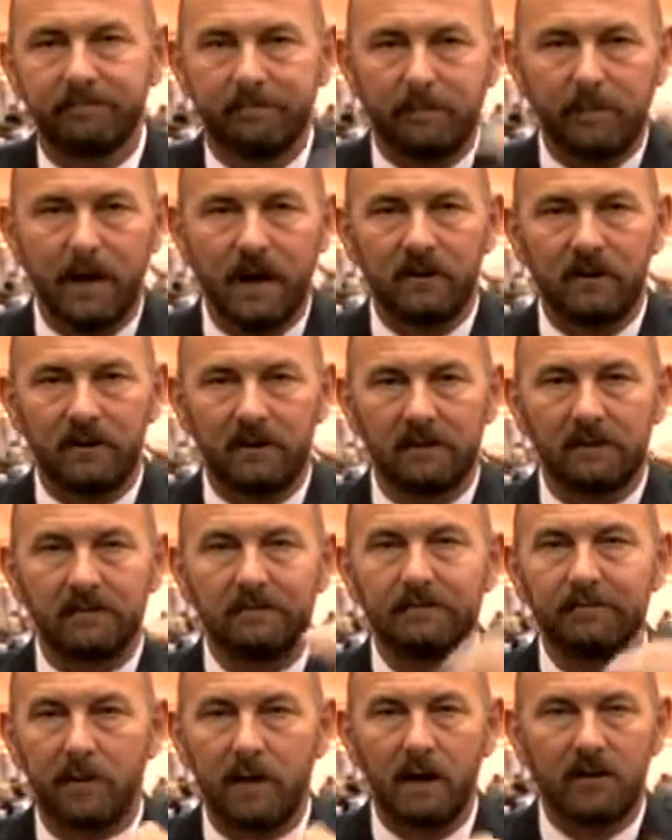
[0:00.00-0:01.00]
buccal
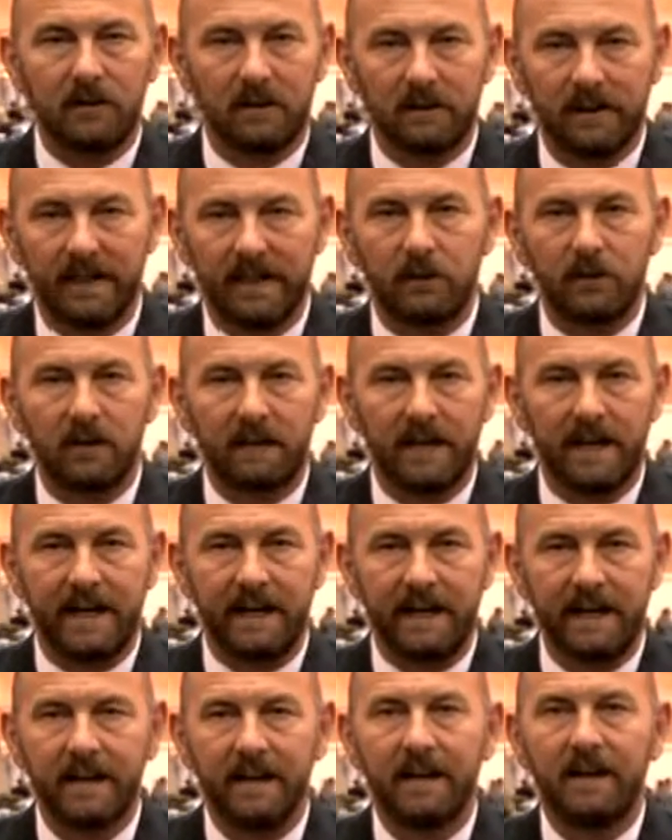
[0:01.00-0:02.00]

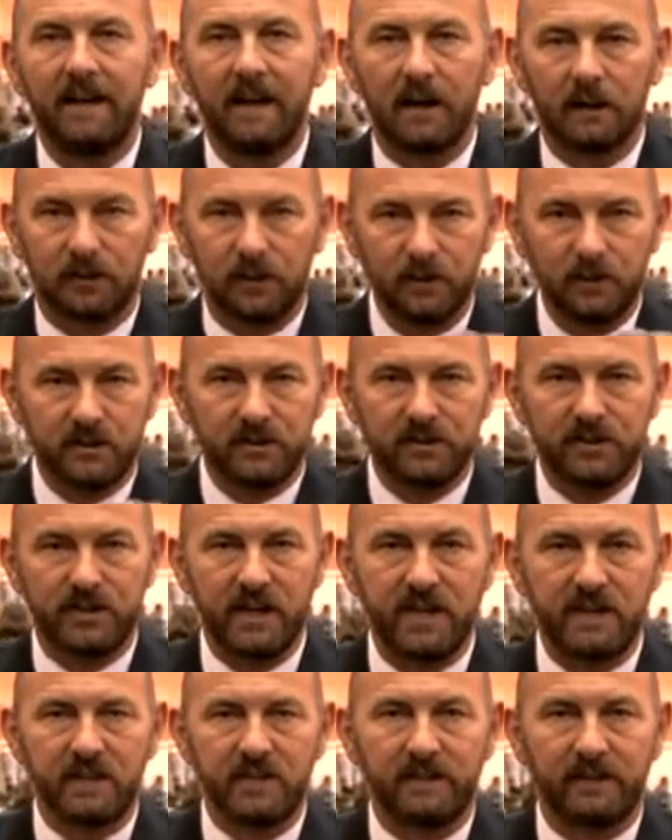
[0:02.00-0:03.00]
lingually, occlusal
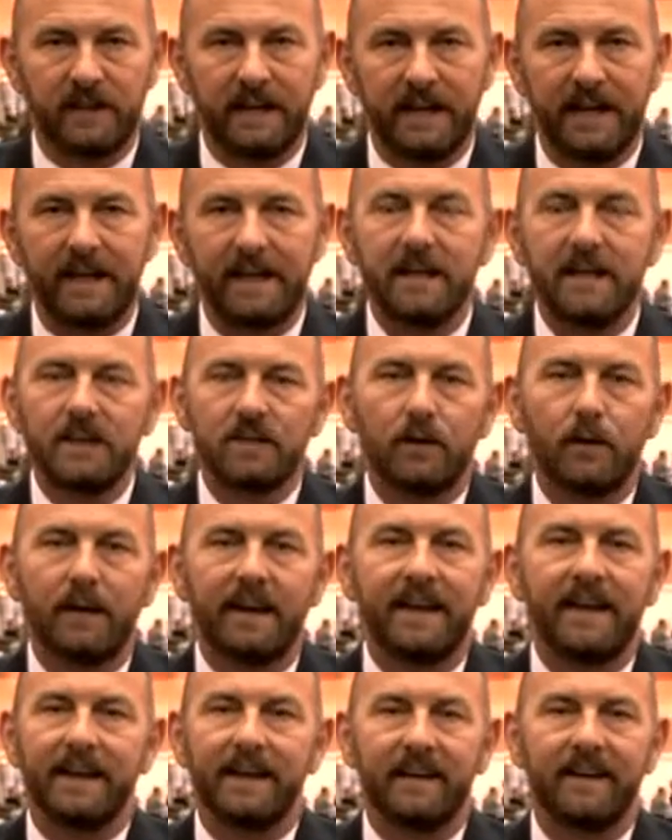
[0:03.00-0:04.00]
gingivally, so we
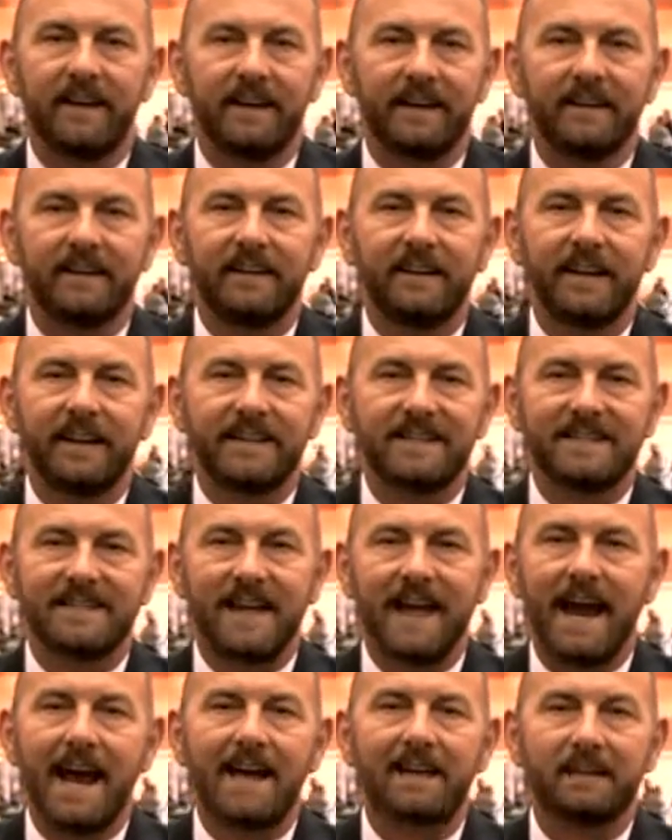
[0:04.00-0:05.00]
can get an
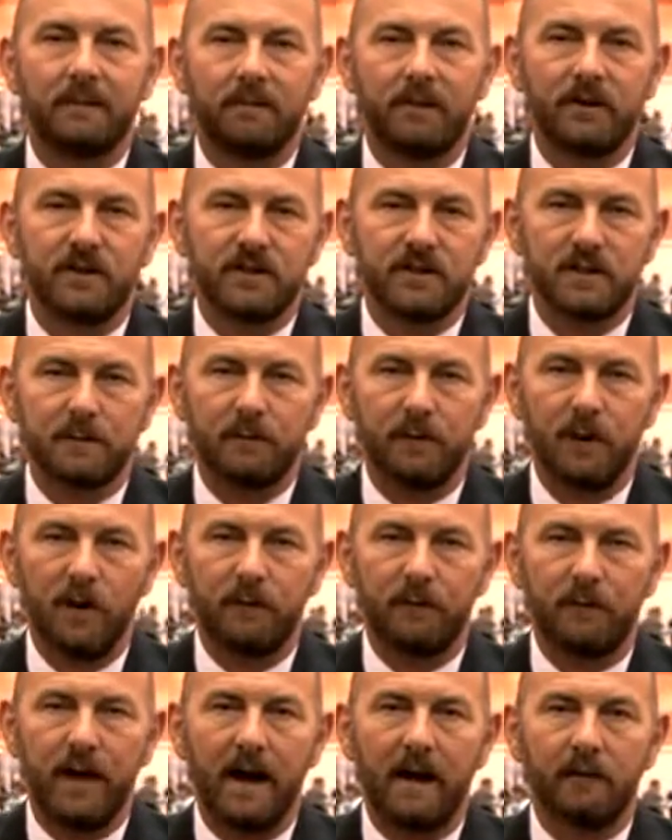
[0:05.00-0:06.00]
exact emergence
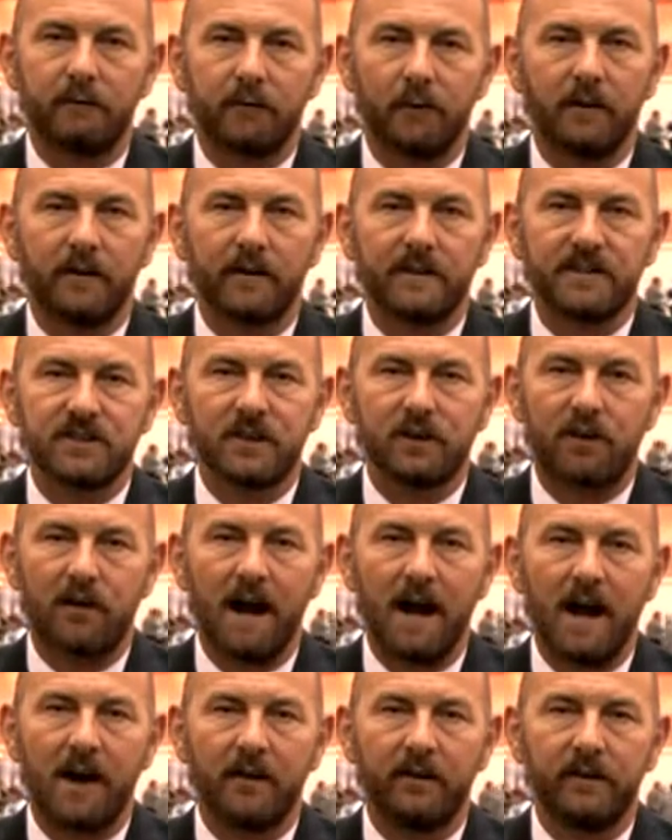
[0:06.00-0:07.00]
profile for this
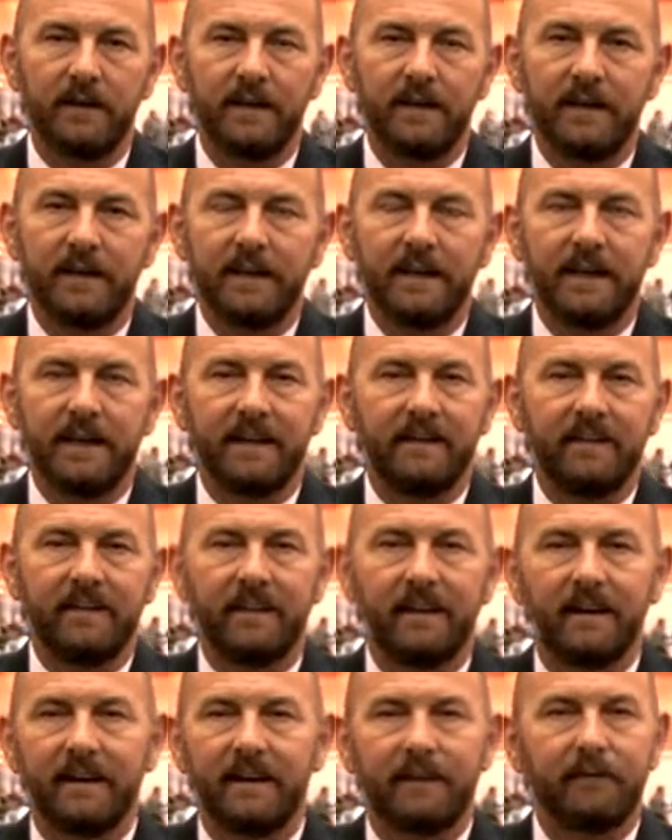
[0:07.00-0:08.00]
crown
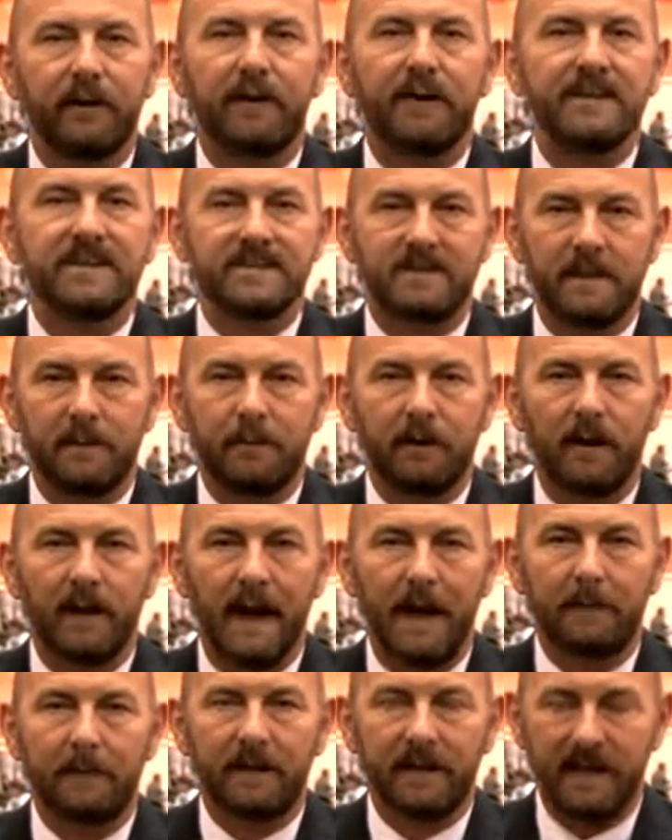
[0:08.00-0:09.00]
in a very simple
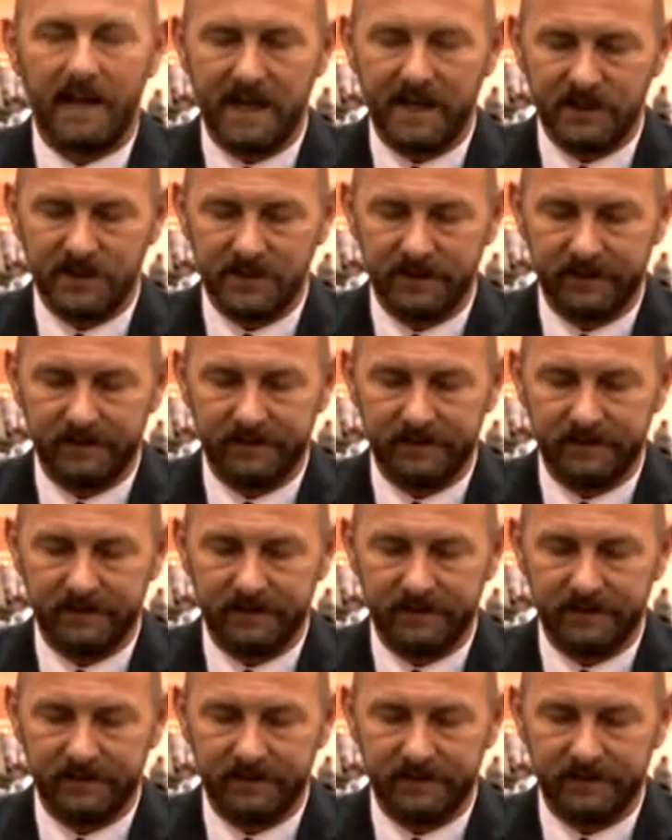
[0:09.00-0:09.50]
application.